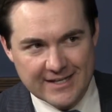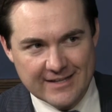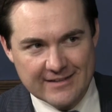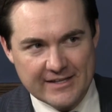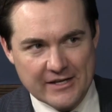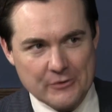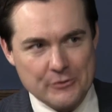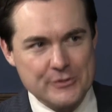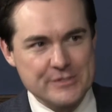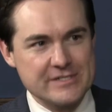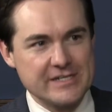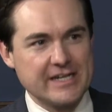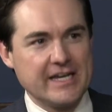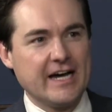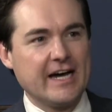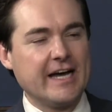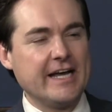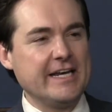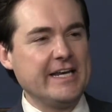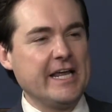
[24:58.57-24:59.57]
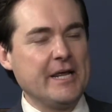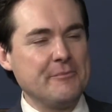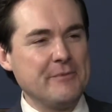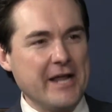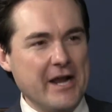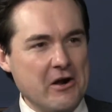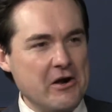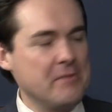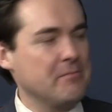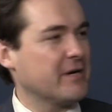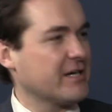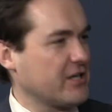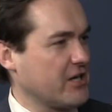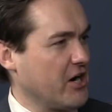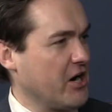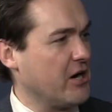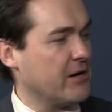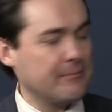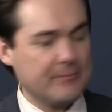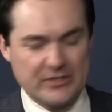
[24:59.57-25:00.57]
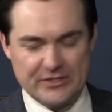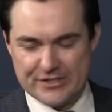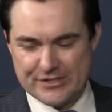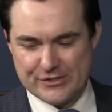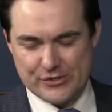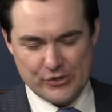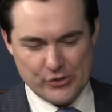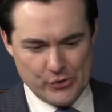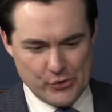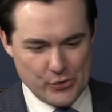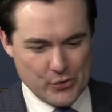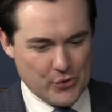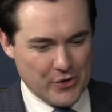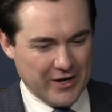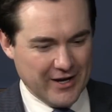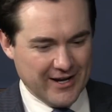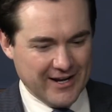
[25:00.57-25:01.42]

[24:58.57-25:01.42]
There was a guy named Harry Markopoulos who